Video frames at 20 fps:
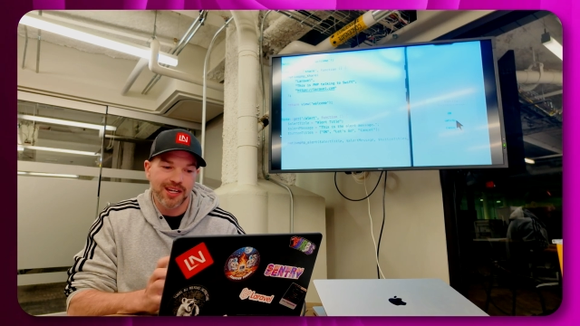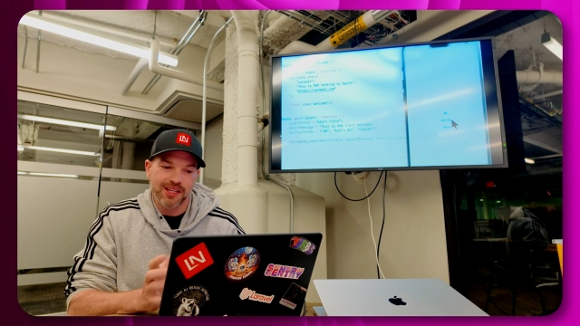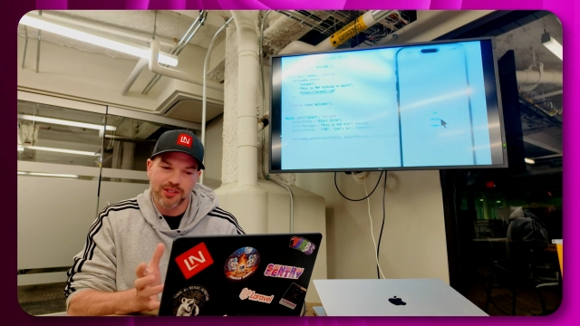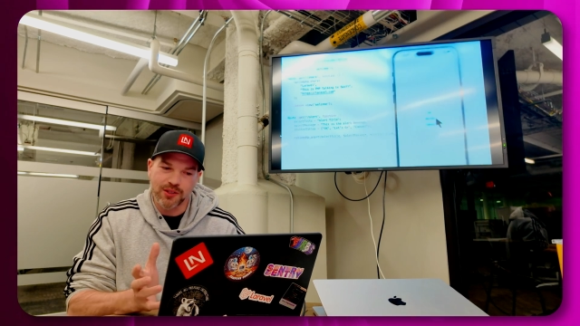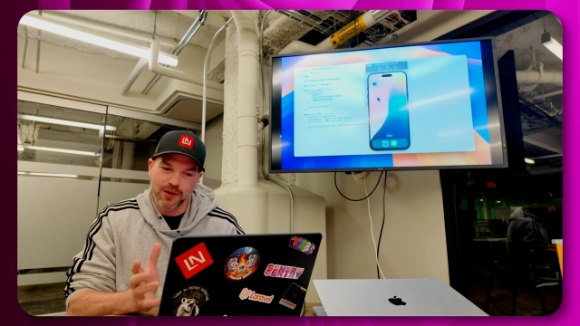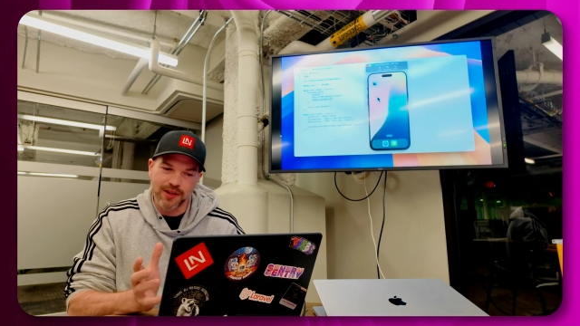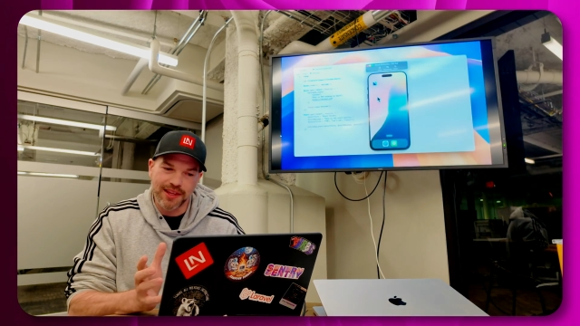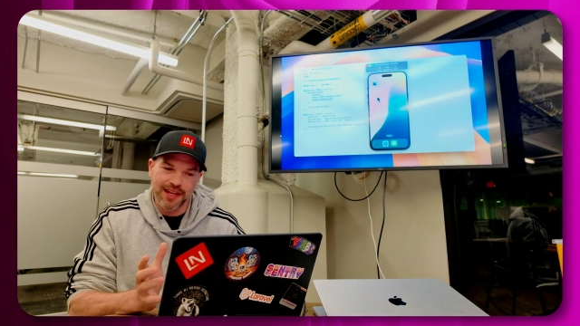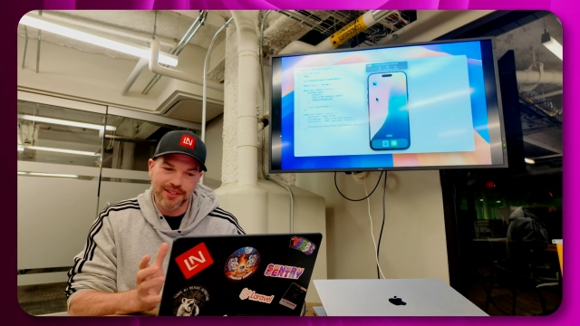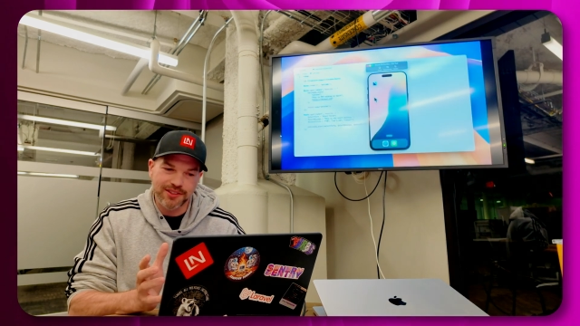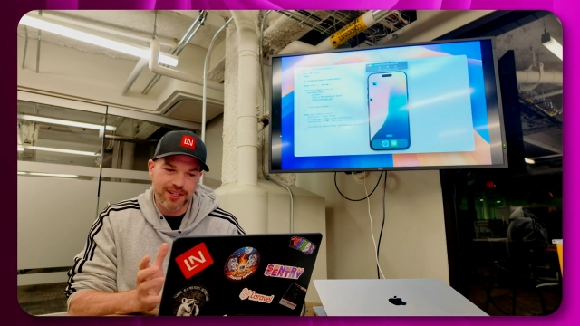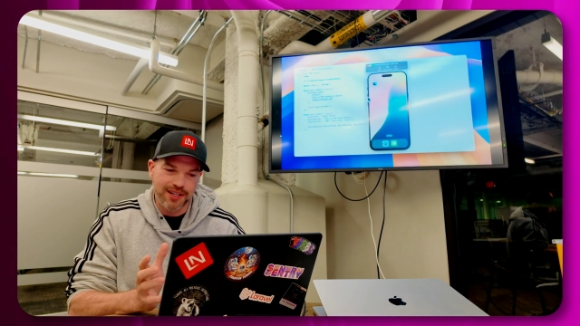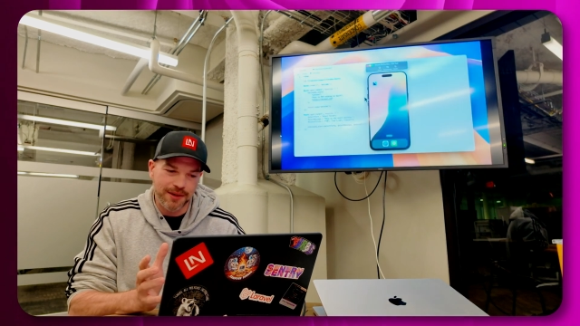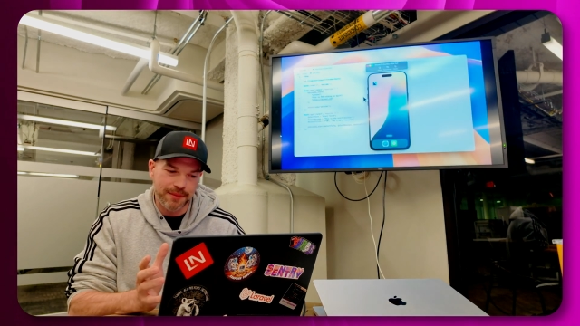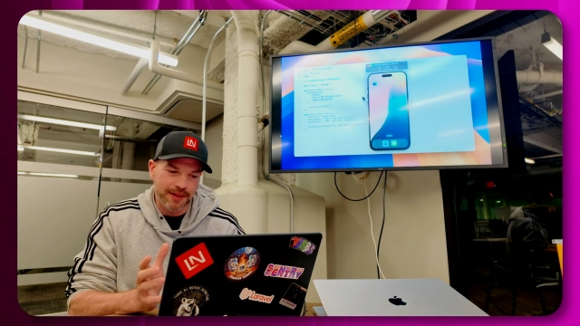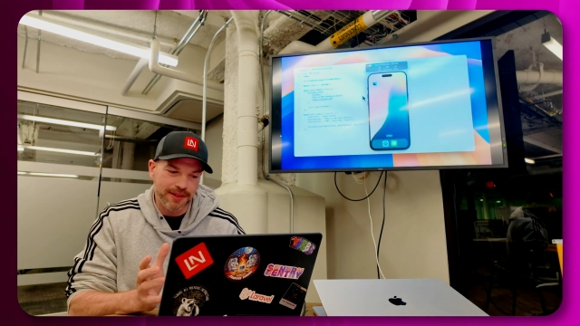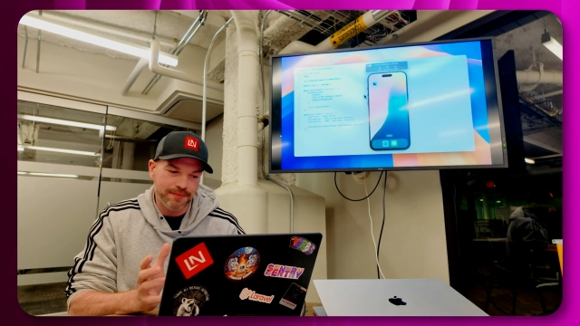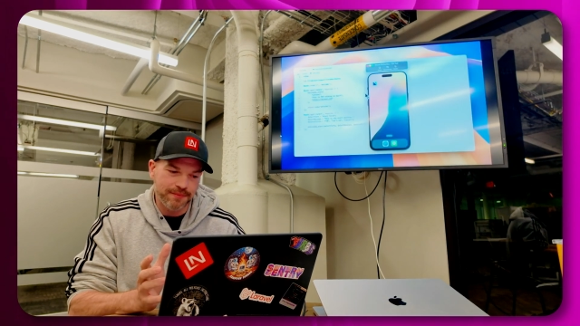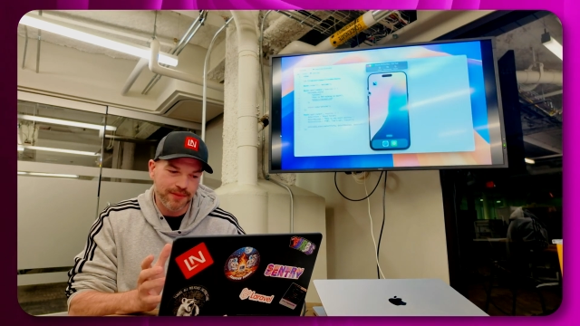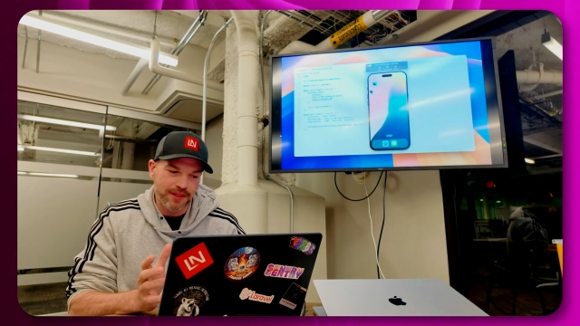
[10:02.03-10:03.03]
So all that's
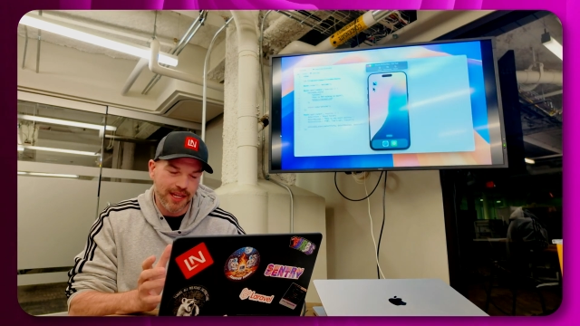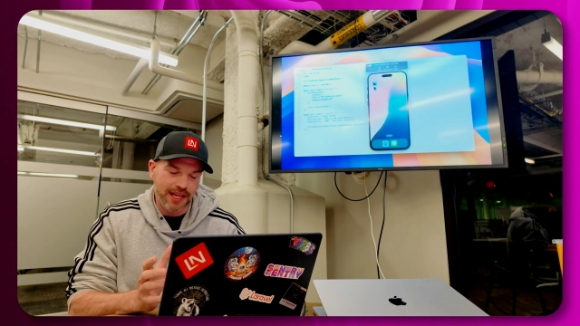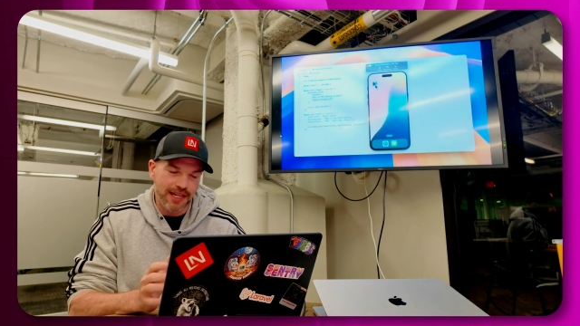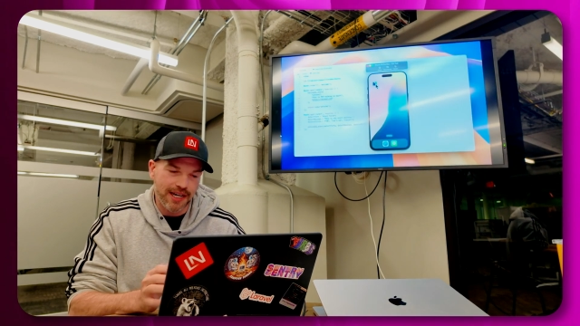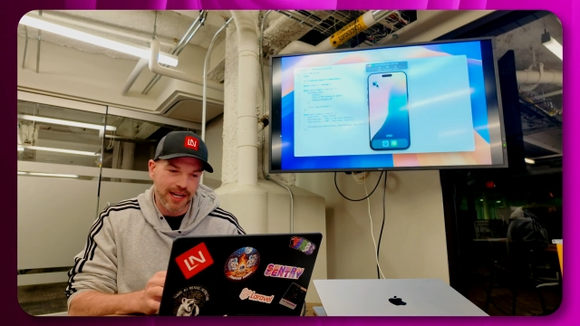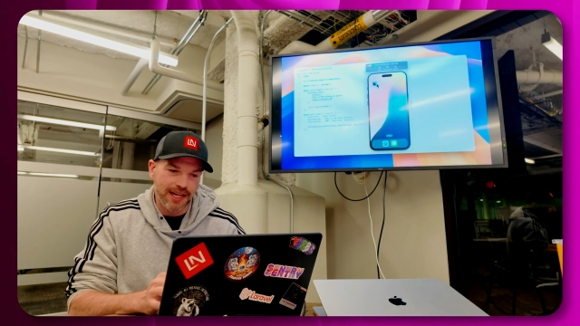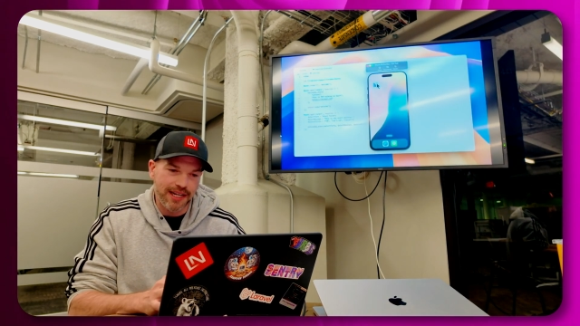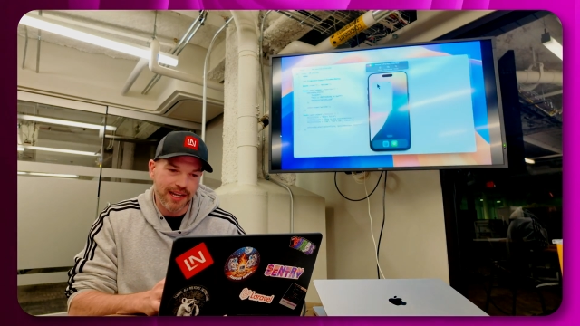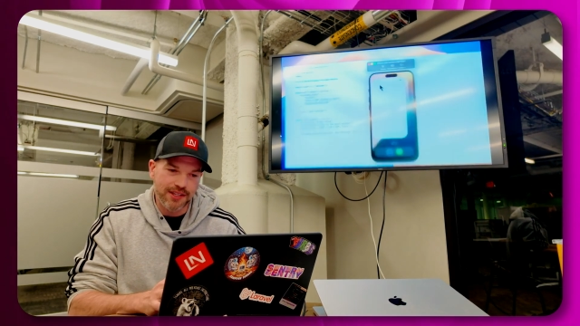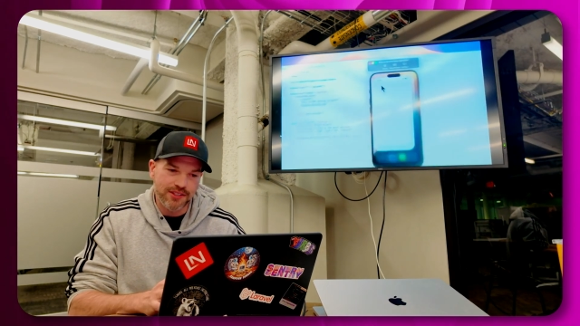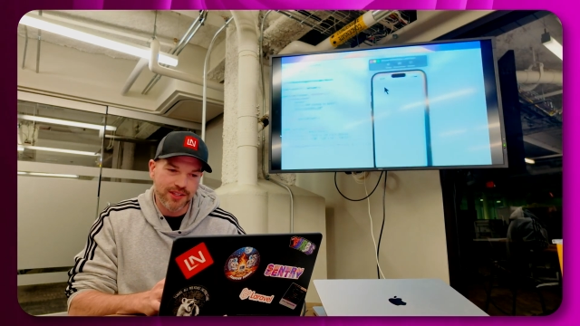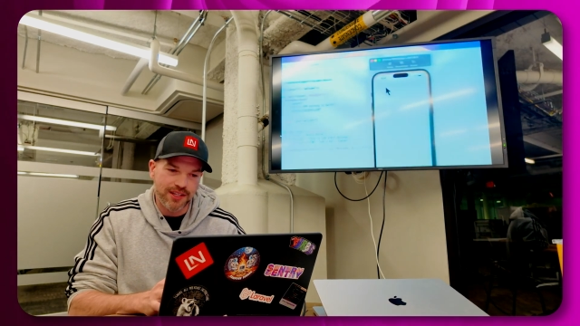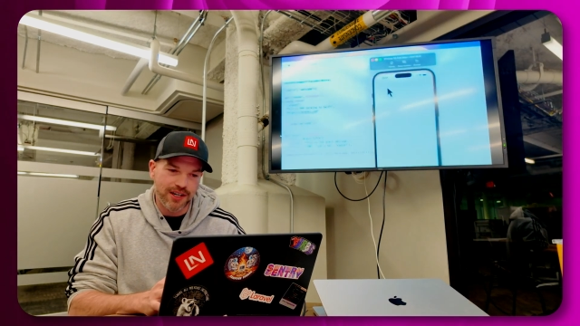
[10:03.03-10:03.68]
coming. And I guess